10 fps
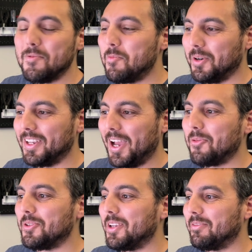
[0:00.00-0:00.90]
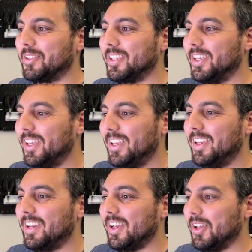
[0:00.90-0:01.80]
but I would definitely
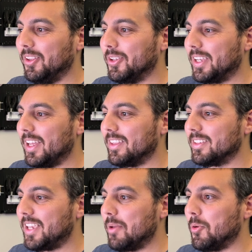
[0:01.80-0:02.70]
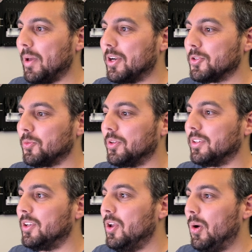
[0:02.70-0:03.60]
uh, look at this Cable Matters
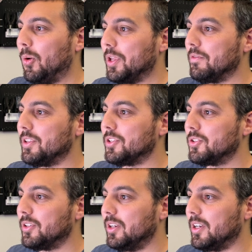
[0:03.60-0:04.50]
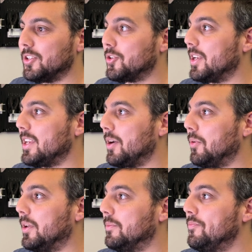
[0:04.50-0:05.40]
one, or even this uh, TrendNet
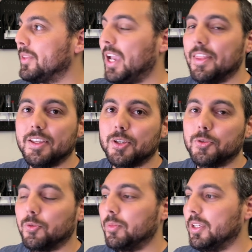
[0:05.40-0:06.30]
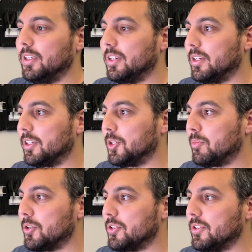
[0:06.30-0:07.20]
one. I think those would be uh, good
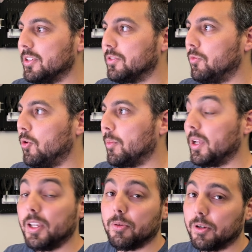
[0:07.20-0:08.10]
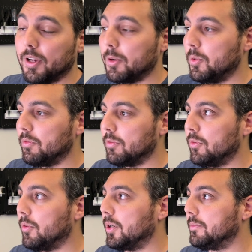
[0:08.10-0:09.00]
purchases for my network rack moving
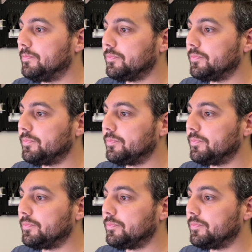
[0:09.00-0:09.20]
forward.